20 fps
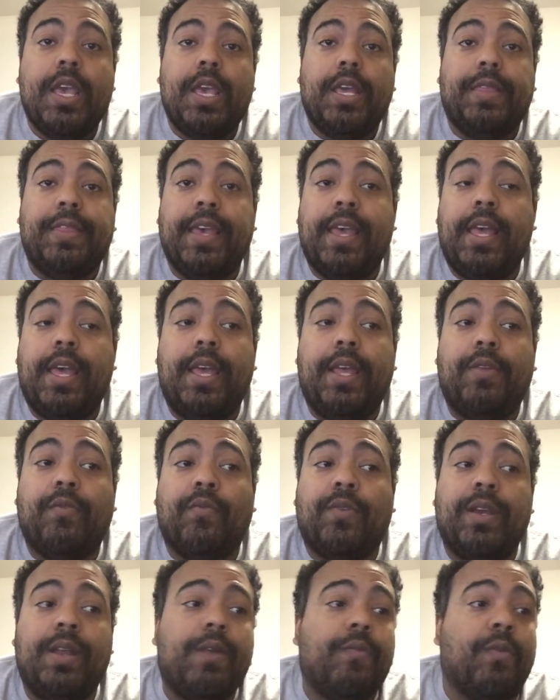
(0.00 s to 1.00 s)
then
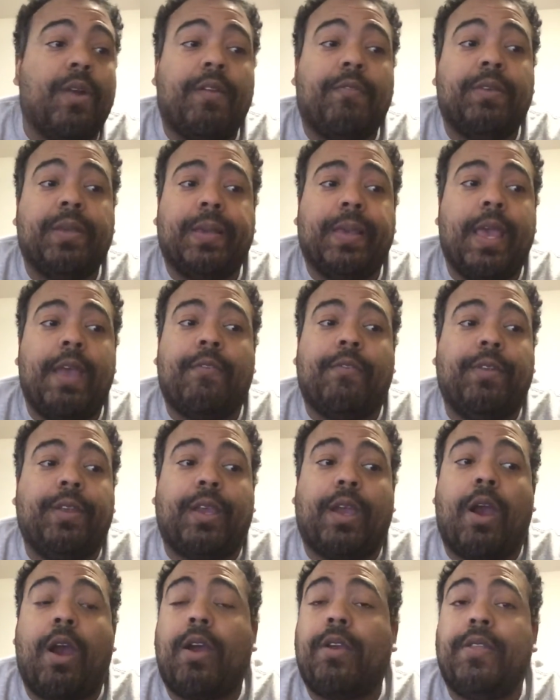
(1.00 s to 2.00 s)
every
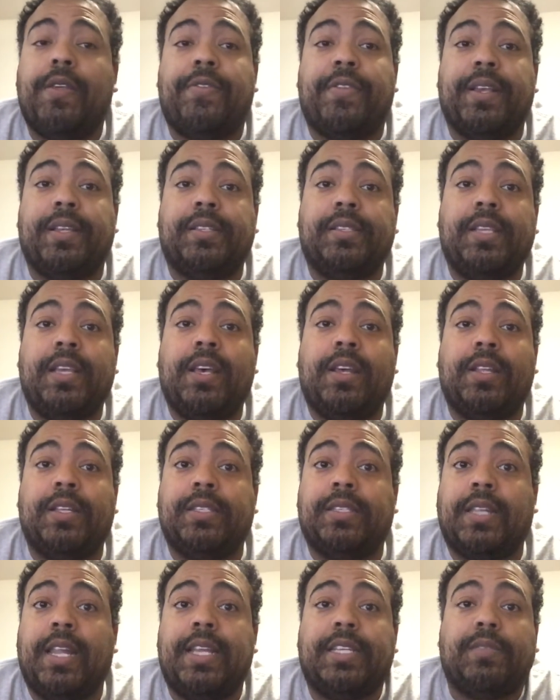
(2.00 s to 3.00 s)
car that they sell
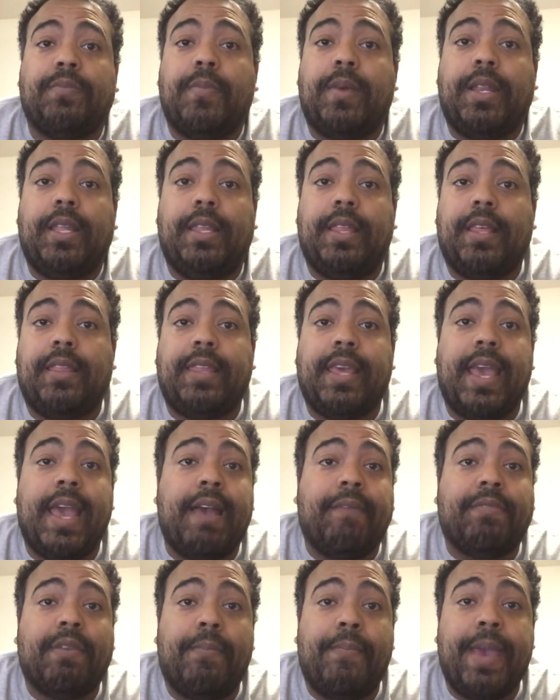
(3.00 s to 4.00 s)
is less money that they
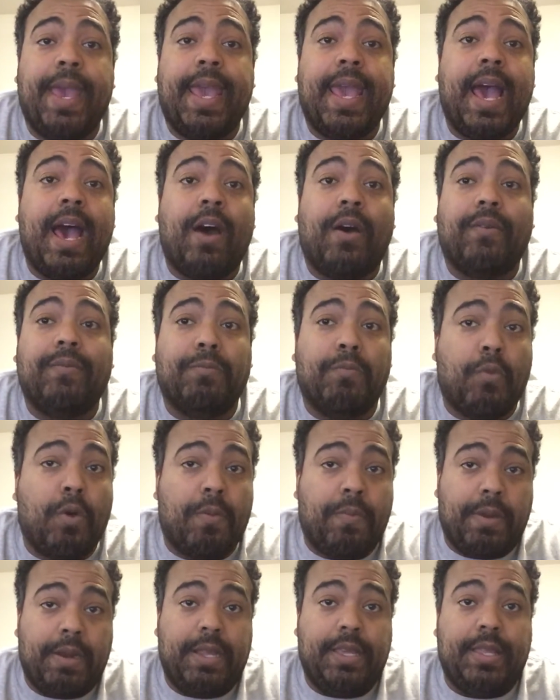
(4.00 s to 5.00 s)
have to pay out and more
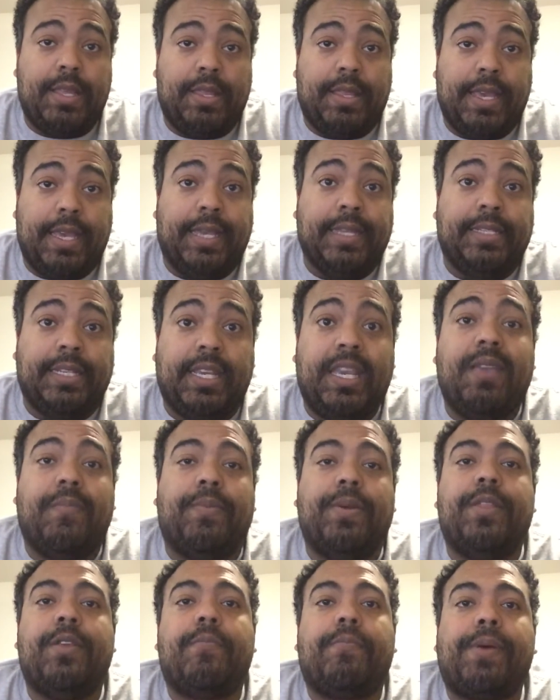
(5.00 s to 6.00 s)
money that they get to keep
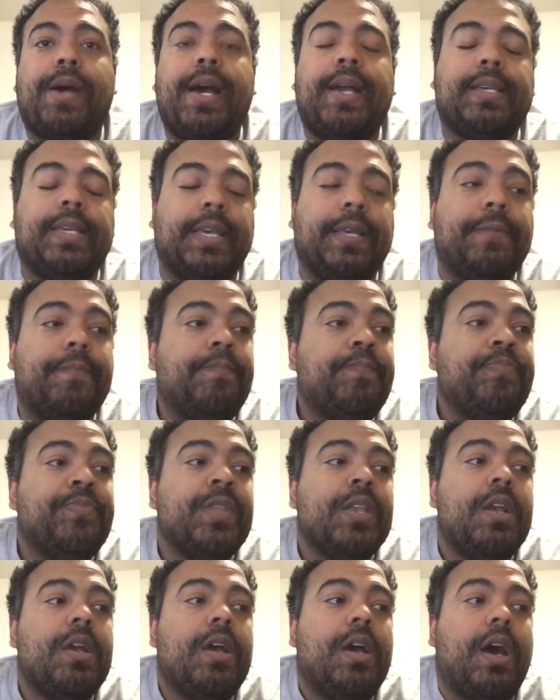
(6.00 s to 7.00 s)
in their pocket.
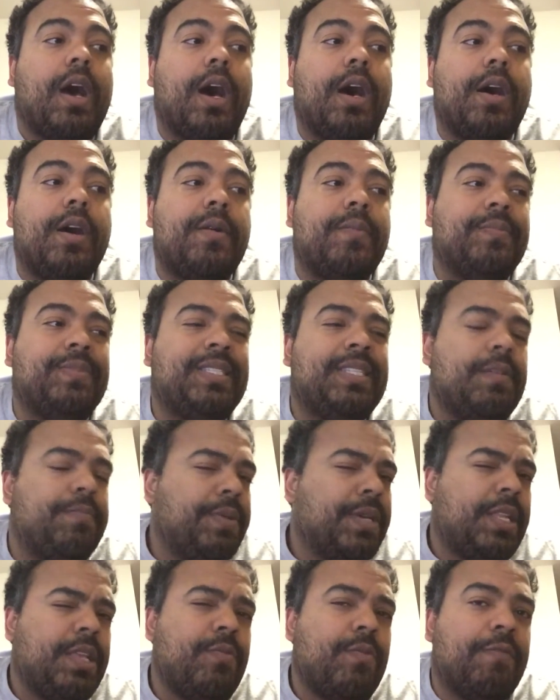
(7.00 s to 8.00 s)

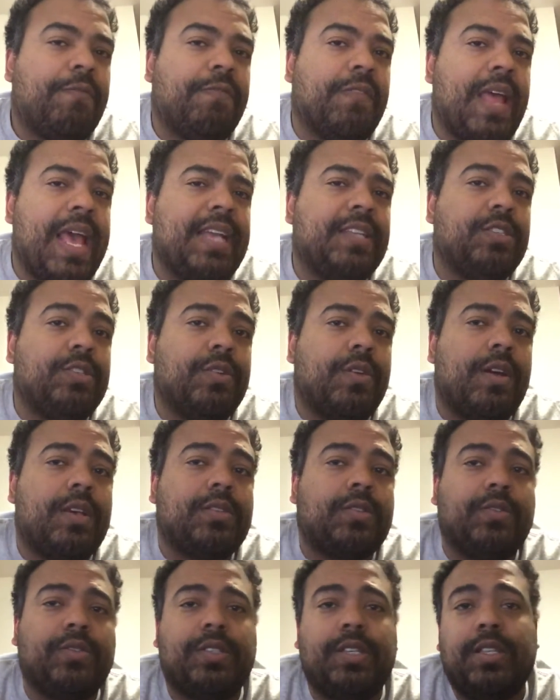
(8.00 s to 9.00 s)
Typically with flats, you'll
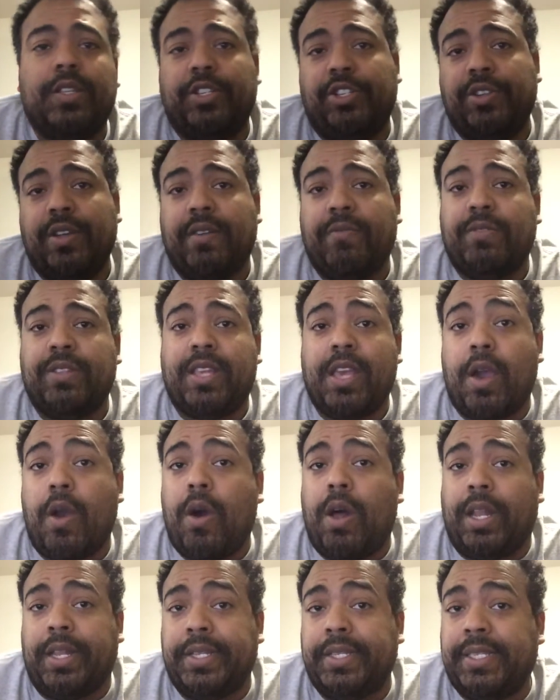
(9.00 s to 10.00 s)
also see that you have what they
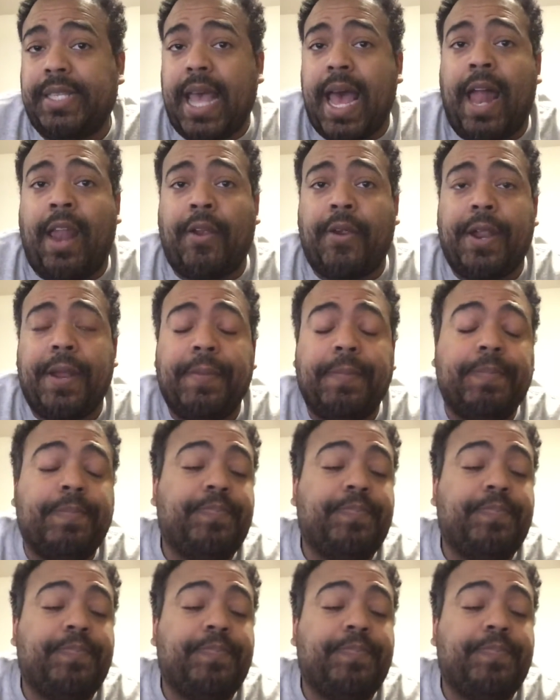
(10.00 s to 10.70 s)
call a salary.